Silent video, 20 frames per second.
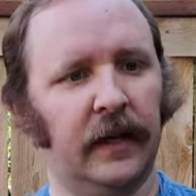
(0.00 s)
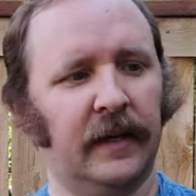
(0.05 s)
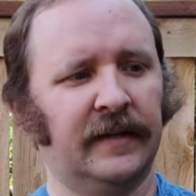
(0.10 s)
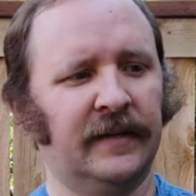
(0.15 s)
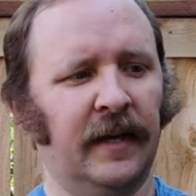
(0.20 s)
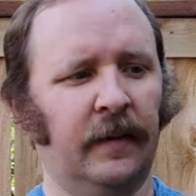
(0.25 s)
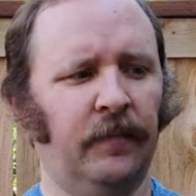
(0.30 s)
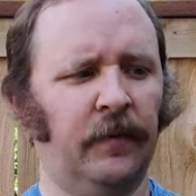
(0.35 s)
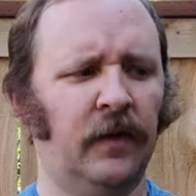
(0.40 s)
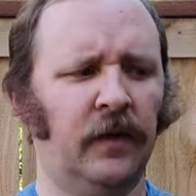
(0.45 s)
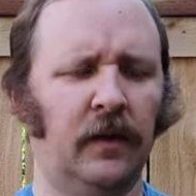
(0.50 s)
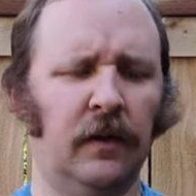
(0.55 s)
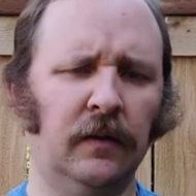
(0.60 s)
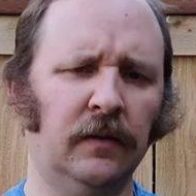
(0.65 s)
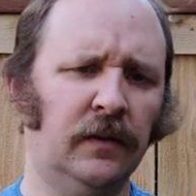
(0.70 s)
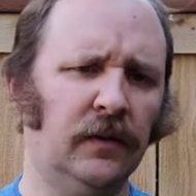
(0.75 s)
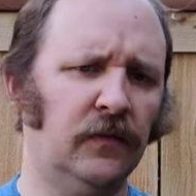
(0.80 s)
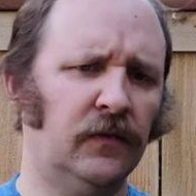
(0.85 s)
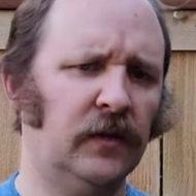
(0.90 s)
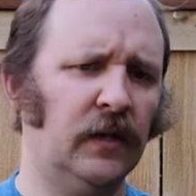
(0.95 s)
Except the
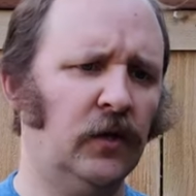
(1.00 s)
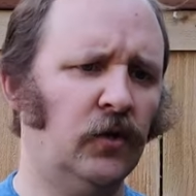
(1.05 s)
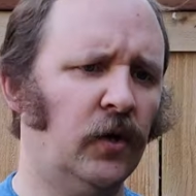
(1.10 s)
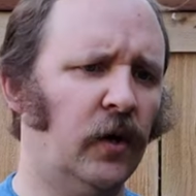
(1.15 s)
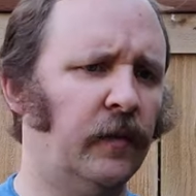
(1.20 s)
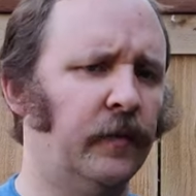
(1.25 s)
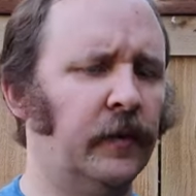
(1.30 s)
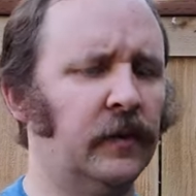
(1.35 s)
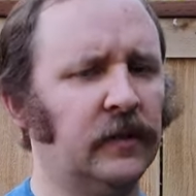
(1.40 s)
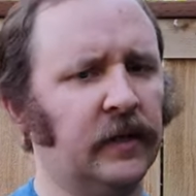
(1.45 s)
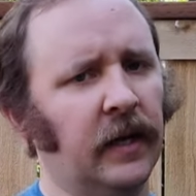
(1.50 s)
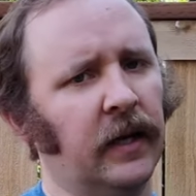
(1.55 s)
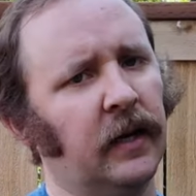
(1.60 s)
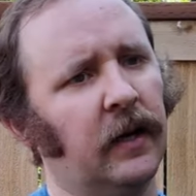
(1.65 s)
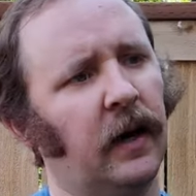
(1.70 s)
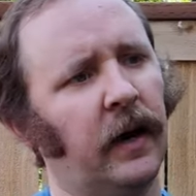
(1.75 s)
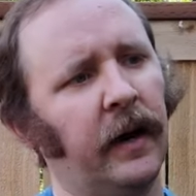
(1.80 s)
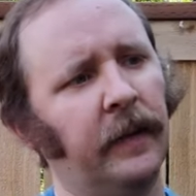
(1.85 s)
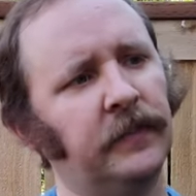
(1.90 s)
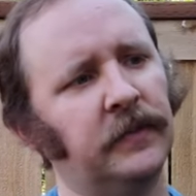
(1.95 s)
use of Citra and
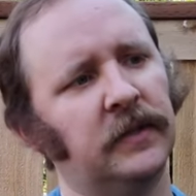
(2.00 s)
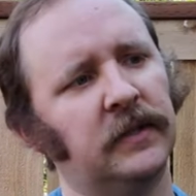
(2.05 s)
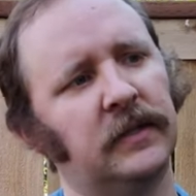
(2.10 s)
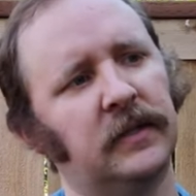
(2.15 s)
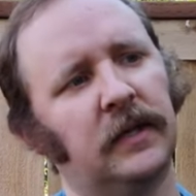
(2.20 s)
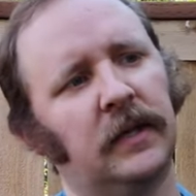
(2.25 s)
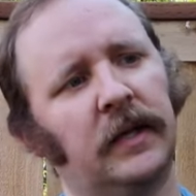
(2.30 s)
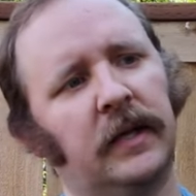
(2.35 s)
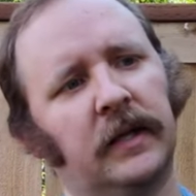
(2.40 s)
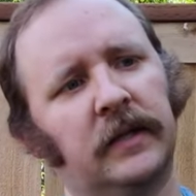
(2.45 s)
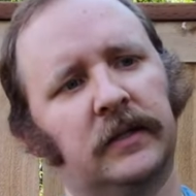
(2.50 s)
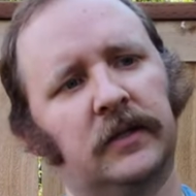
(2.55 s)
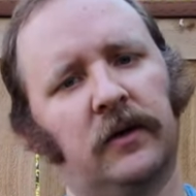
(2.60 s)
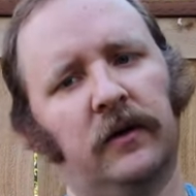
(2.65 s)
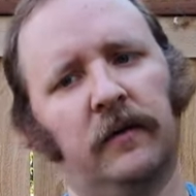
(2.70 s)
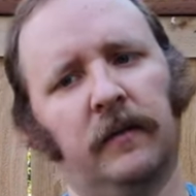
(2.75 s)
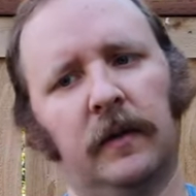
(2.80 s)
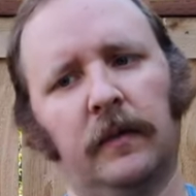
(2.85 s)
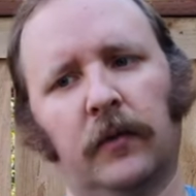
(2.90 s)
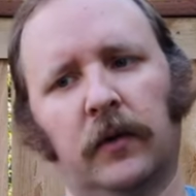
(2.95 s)
Mosaic hops, it's
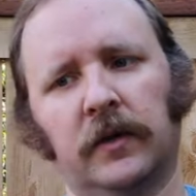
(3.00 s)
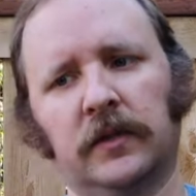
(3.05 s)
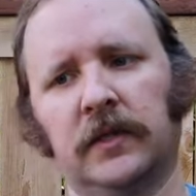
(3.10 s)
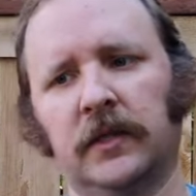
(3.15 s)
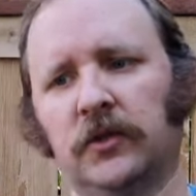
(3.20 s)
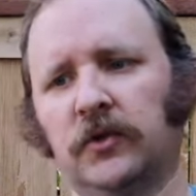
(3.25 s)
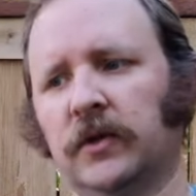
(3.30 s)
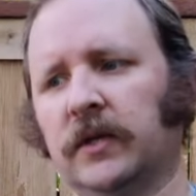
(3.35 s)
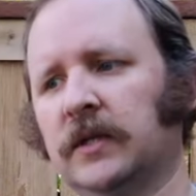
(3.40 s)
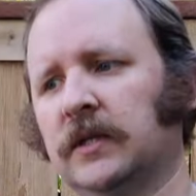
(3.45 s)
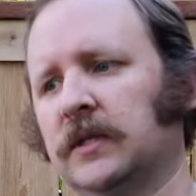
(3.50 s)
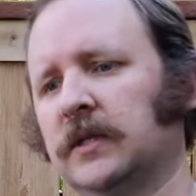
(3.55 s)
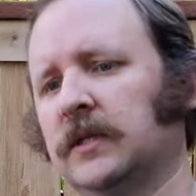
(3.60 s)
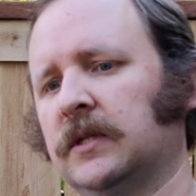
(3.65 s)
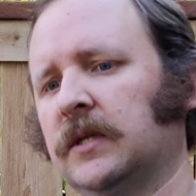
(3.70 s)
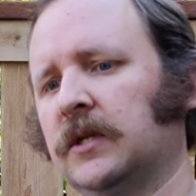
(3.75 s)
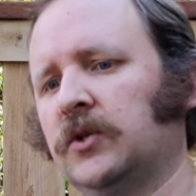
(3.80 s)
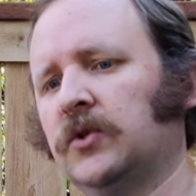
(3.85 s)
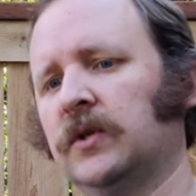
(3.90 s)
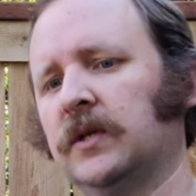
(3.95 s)
going to be more
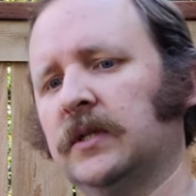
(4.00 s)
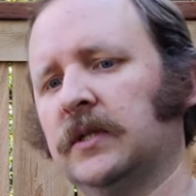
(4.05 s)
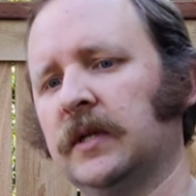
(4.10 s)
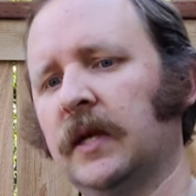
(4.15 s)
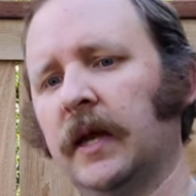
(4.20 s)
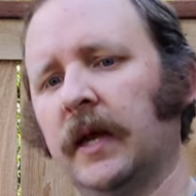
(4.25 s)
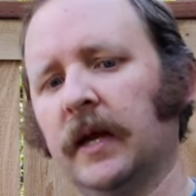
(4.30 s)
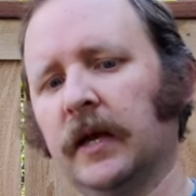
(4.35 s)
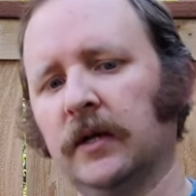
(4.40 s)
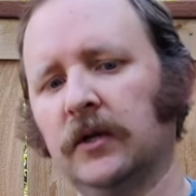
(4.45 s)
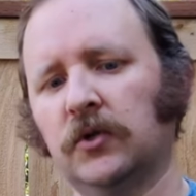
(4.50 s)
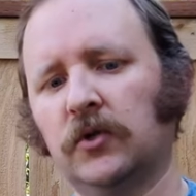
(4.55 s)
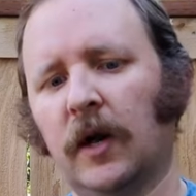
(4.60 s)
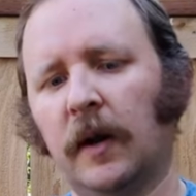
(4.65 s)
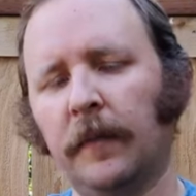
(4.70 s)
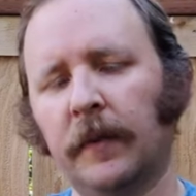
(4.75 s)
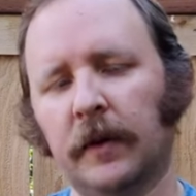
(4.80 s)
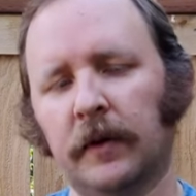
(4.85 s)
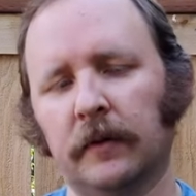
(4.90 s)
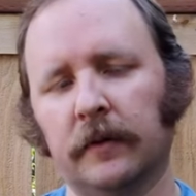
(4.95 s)
citrus and
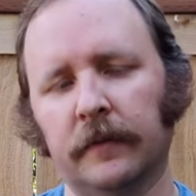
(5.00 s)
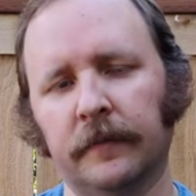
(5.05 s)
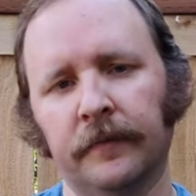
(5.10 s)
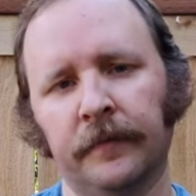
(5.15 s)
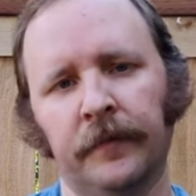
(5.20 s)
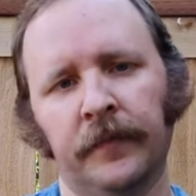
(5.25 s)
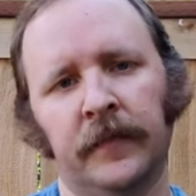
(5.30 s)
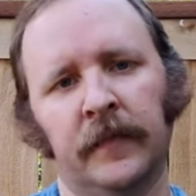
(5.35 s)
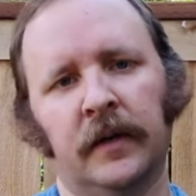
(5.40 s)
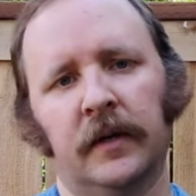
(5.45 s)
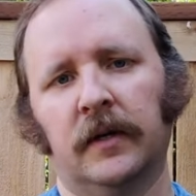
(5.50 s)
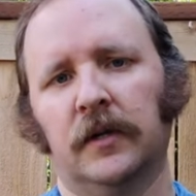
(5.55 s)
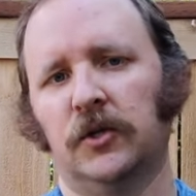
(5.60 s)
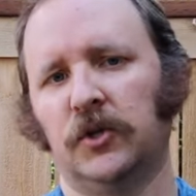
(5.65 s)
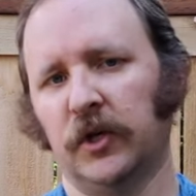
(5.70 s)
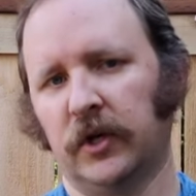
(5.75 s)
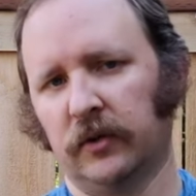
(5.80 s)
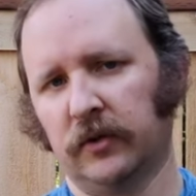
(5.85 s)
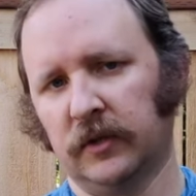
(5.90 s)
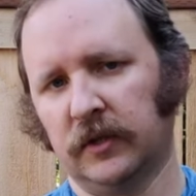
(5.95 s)
tropical,
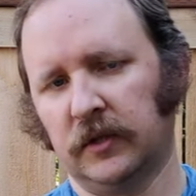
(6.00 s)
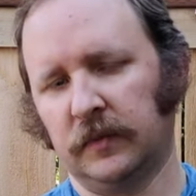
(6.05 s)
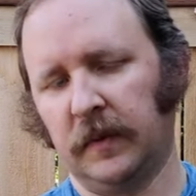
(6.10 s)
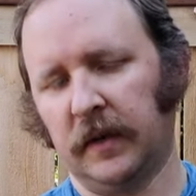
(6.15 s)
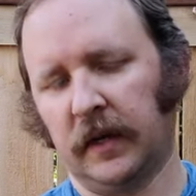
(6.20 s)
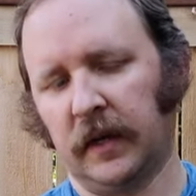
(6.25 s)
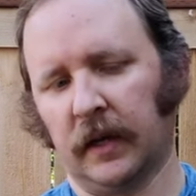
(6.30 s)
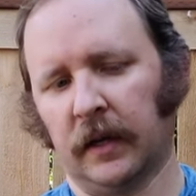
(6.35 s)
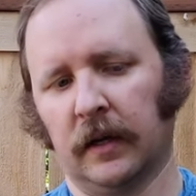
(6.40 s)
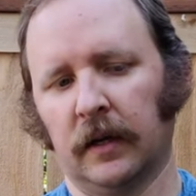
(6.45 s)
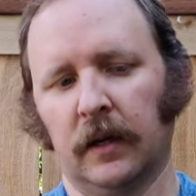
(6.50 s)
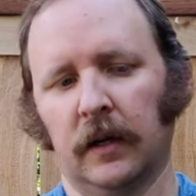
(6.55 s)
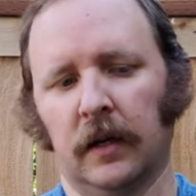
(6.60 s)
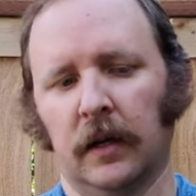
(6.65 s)
generally speaking.